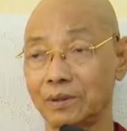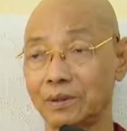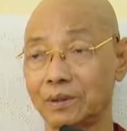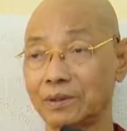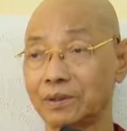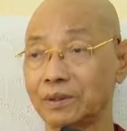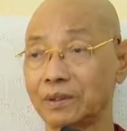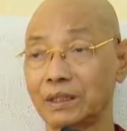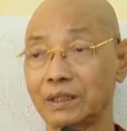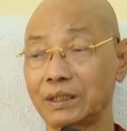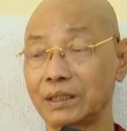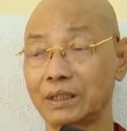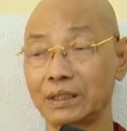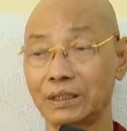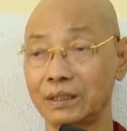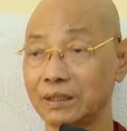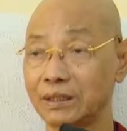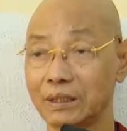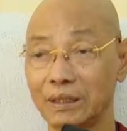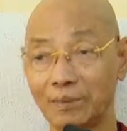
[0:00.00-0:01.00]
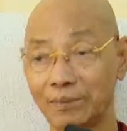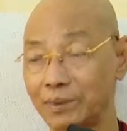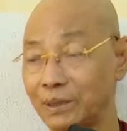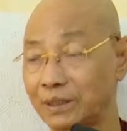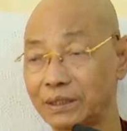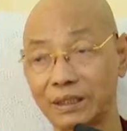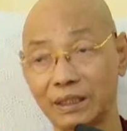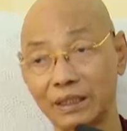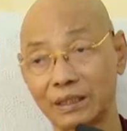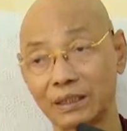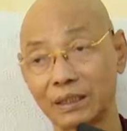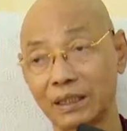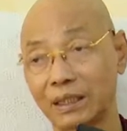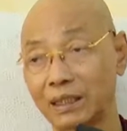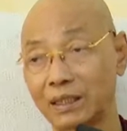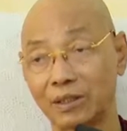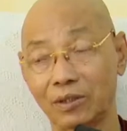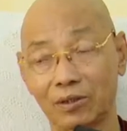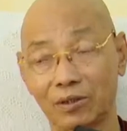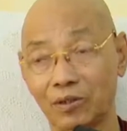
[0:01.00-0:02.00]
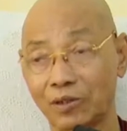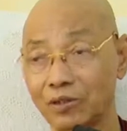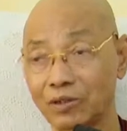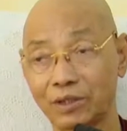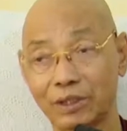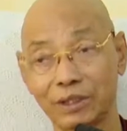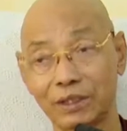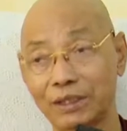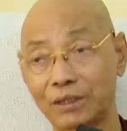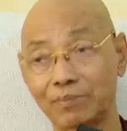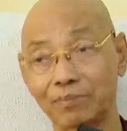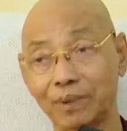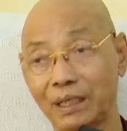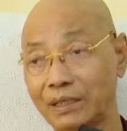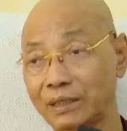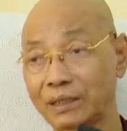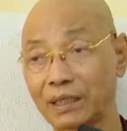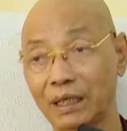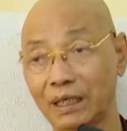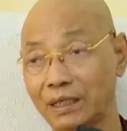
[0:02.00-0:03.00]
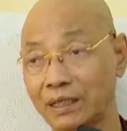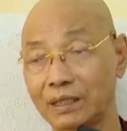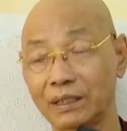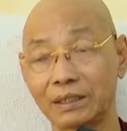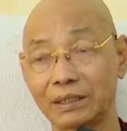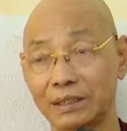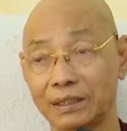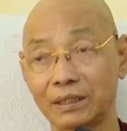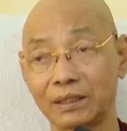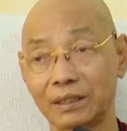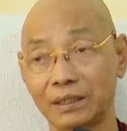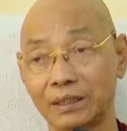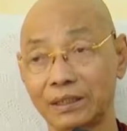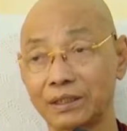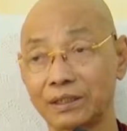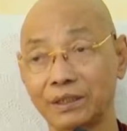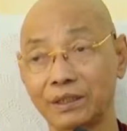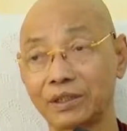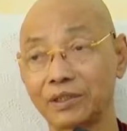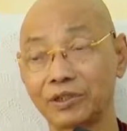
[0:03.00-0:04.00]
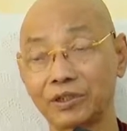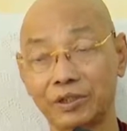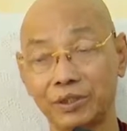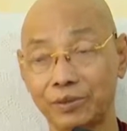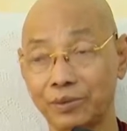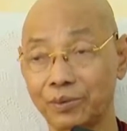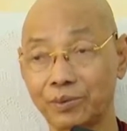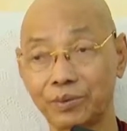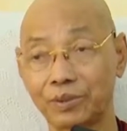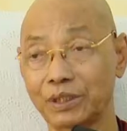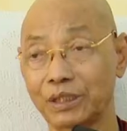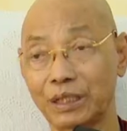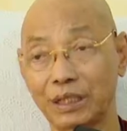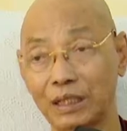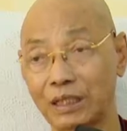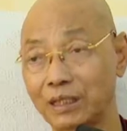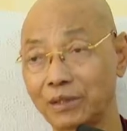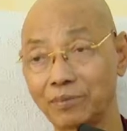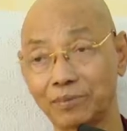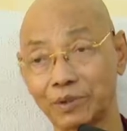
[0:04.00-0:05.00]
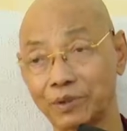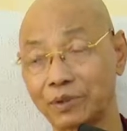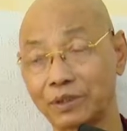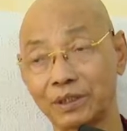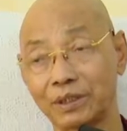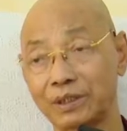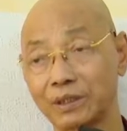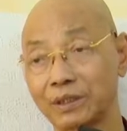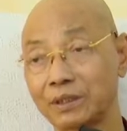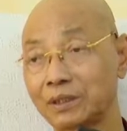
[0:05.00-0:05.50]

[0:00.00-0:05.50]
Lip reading: sati sampajanya or sati panya, these two are important.